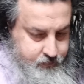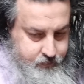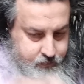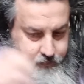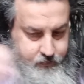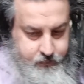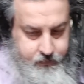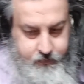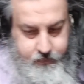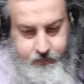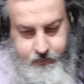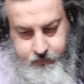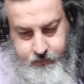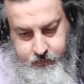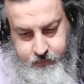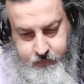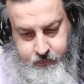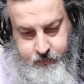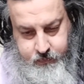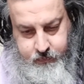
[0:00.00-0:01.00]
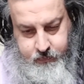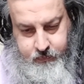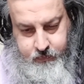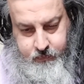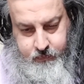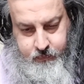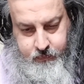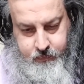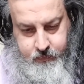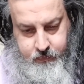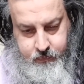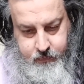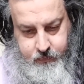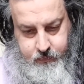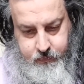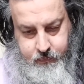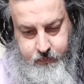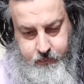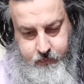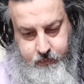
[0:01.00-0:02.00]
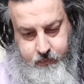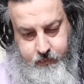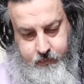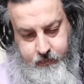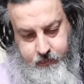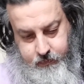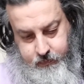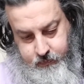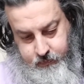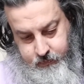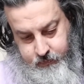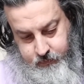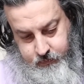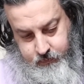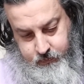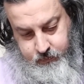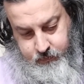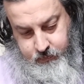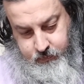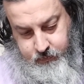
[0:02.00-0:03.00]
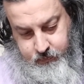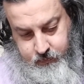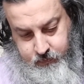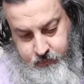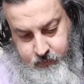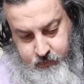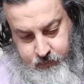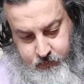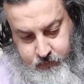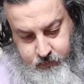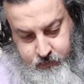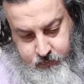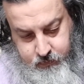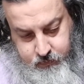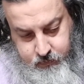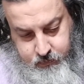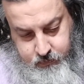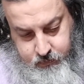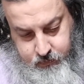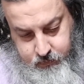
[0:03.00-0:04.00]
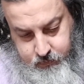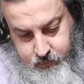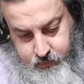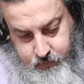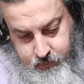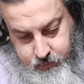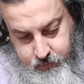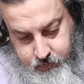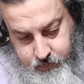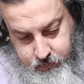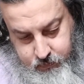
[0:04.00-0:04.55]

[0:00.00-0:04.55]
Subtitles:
[no speech]